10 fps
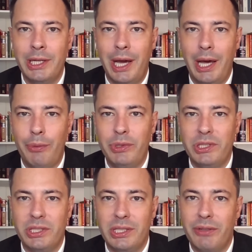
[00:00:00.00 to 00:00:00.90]
And we
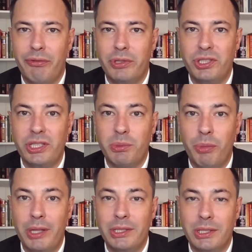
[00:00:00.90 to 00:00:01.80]
see for 6
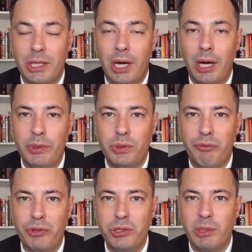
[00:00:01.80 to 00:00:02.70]
months, the Congress
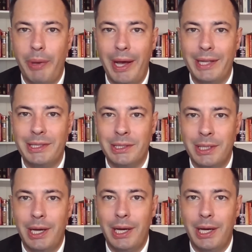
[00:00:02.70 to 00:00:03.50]
refused to pass